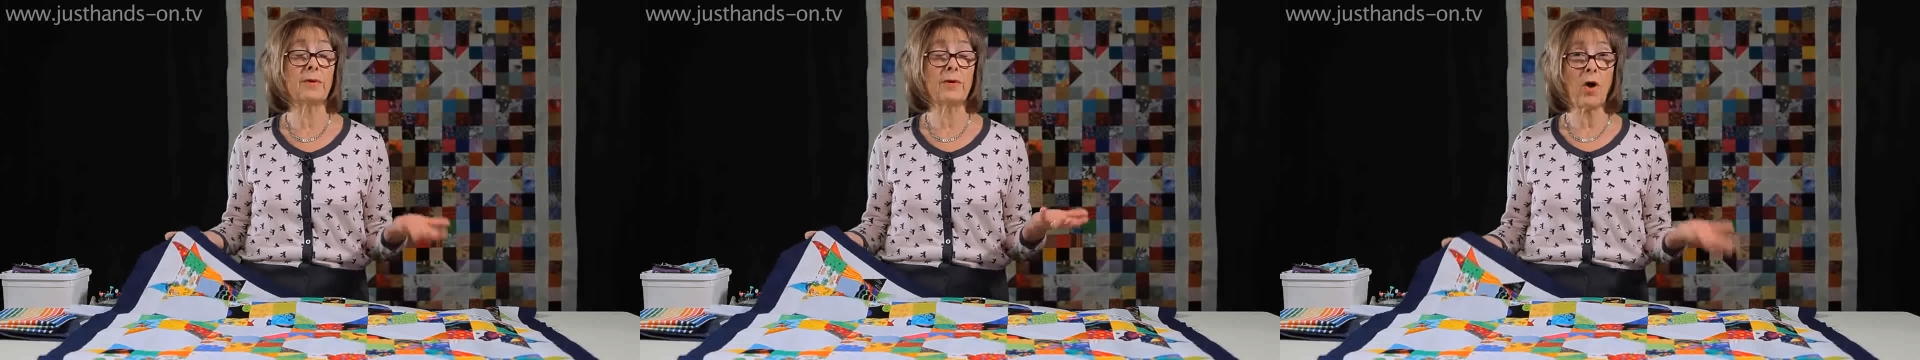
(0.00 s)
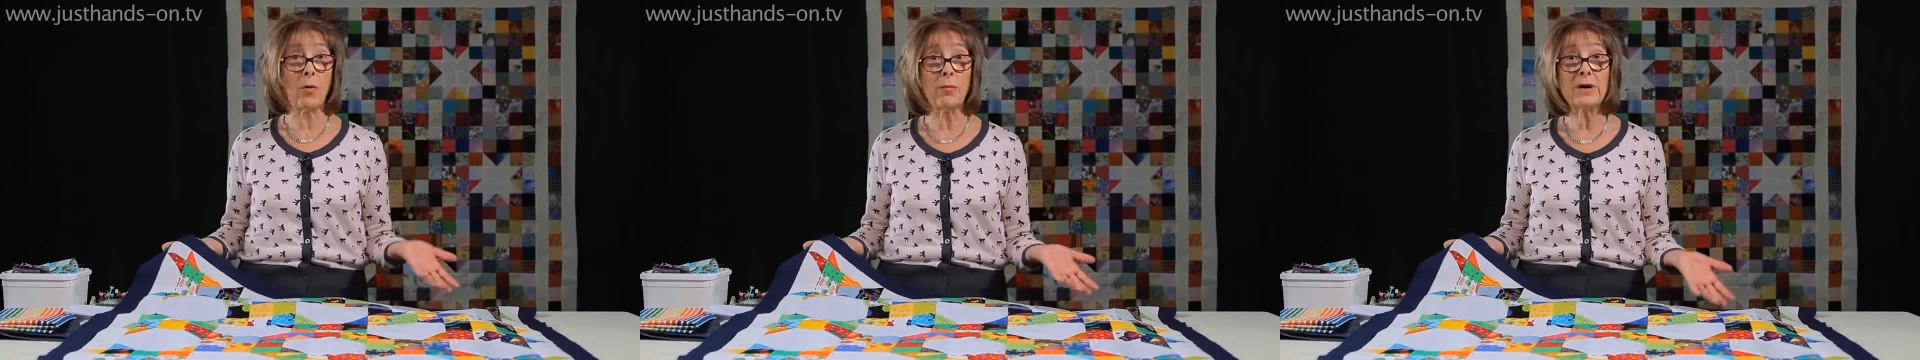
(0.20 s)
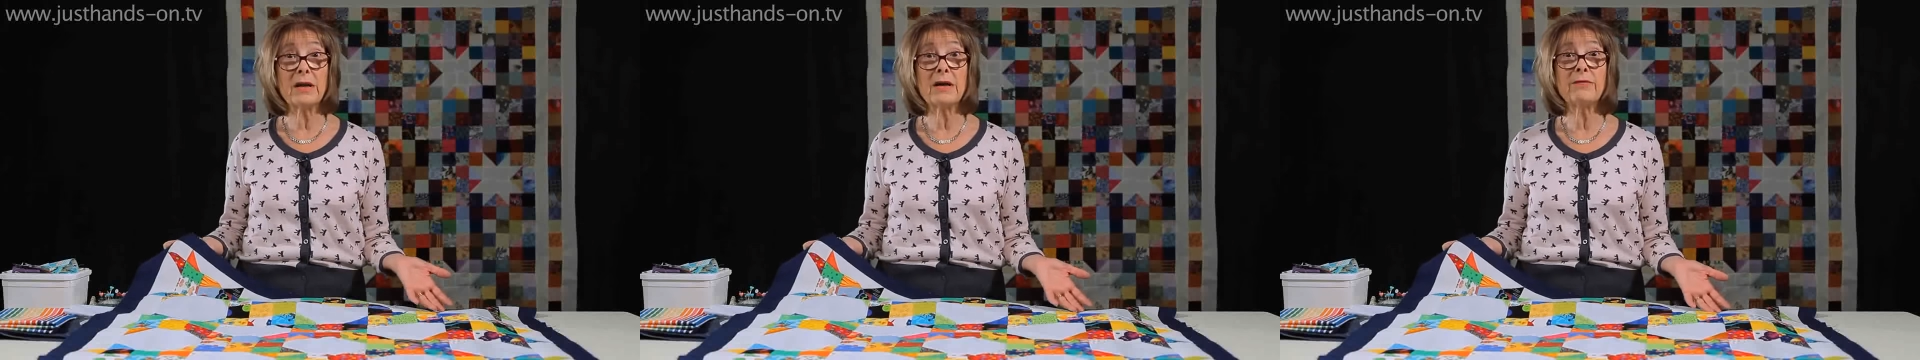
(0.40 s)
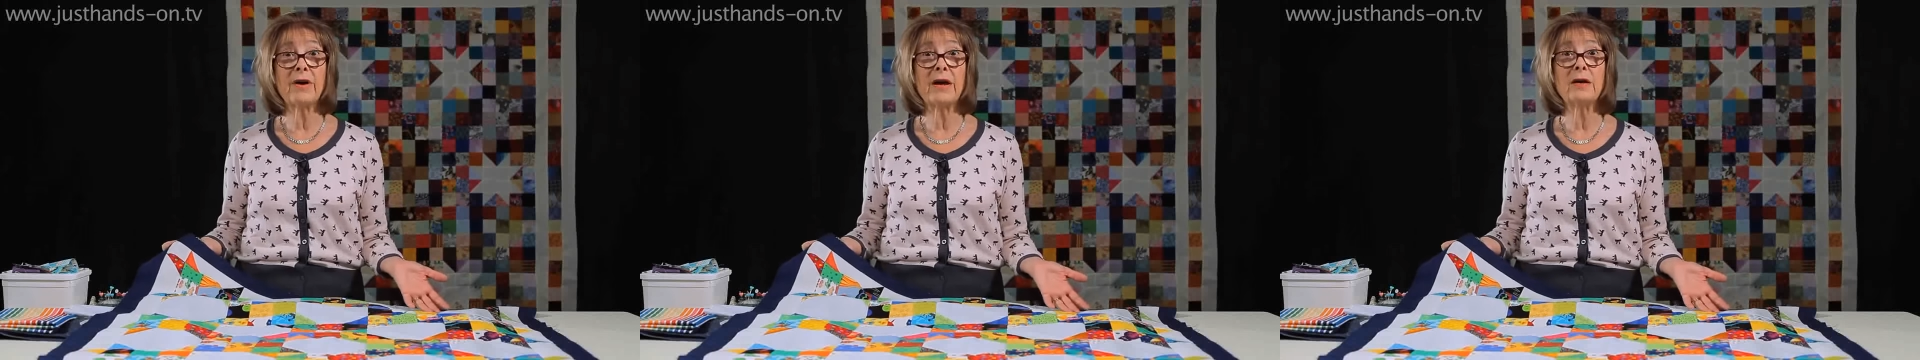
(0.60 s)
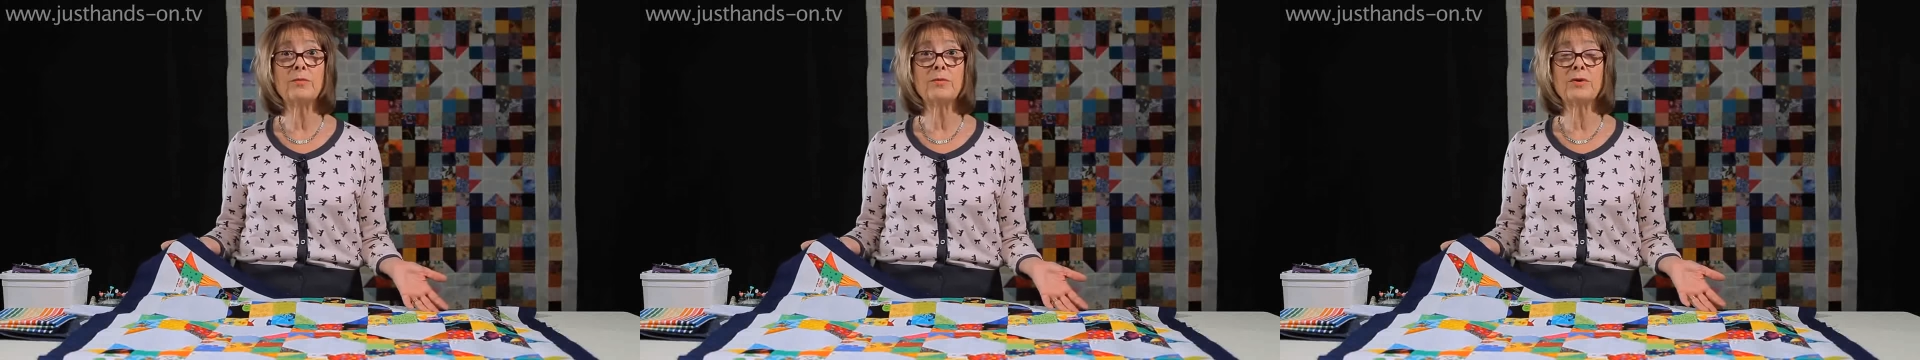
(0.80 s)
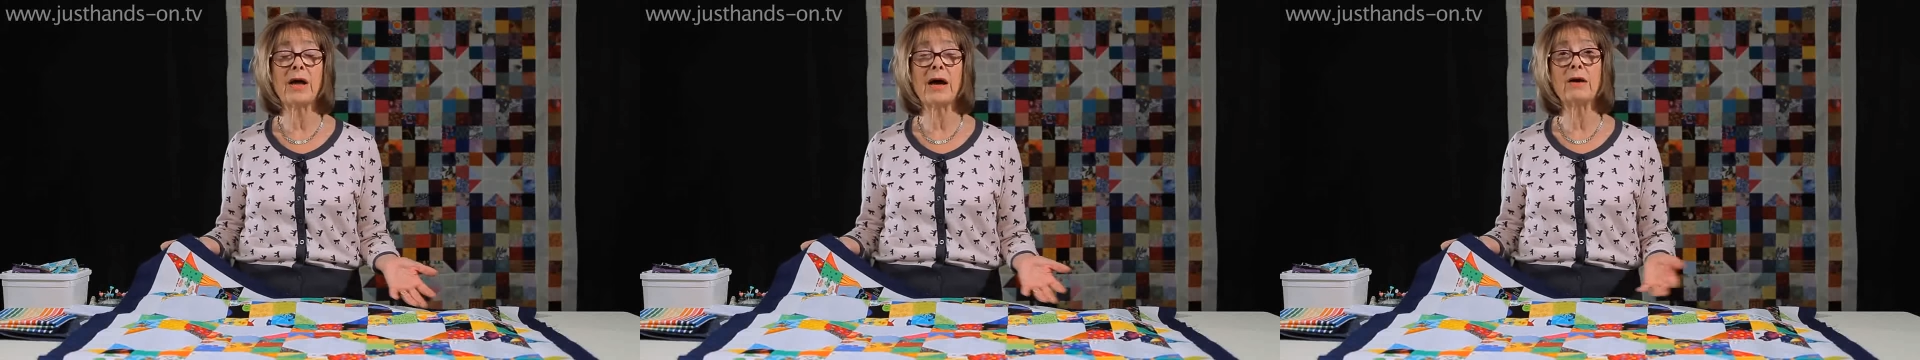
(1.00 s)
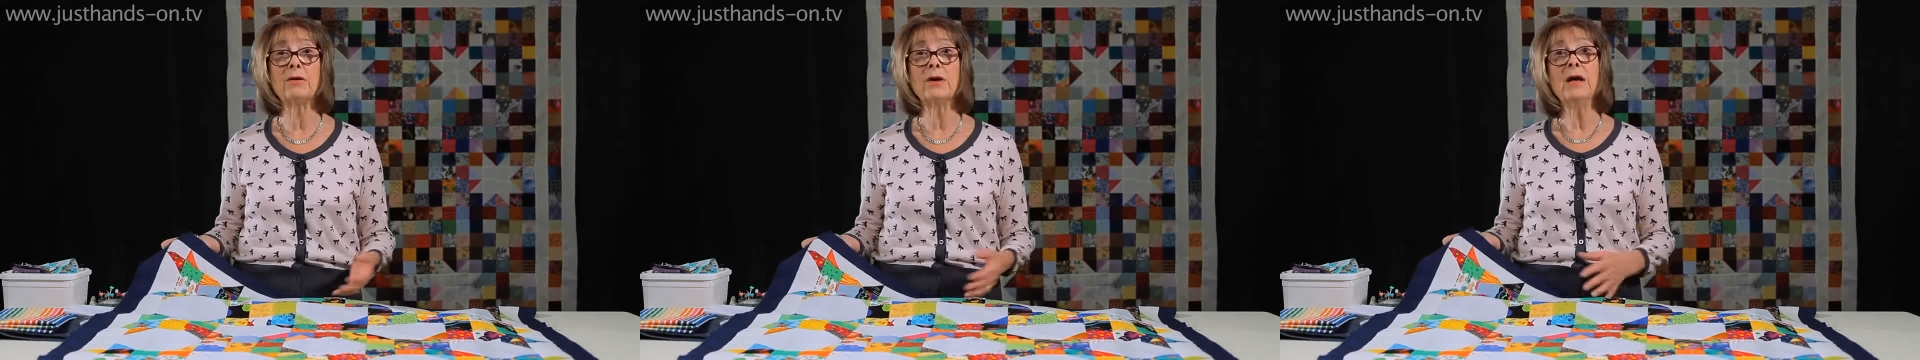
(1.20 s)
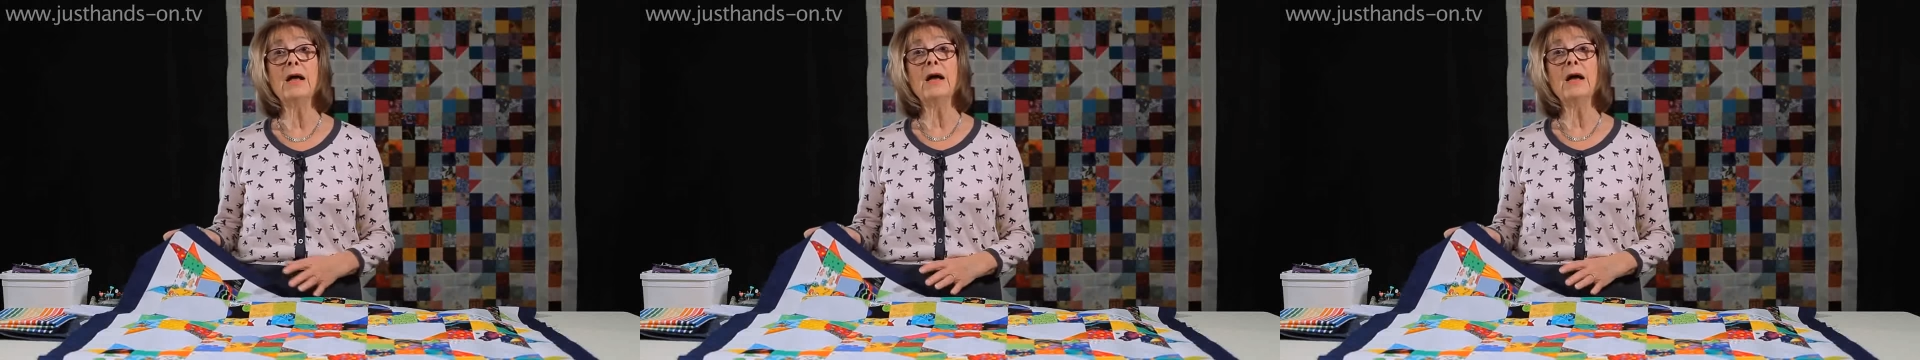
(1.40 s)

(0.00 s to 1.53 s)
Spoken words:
commonly available now.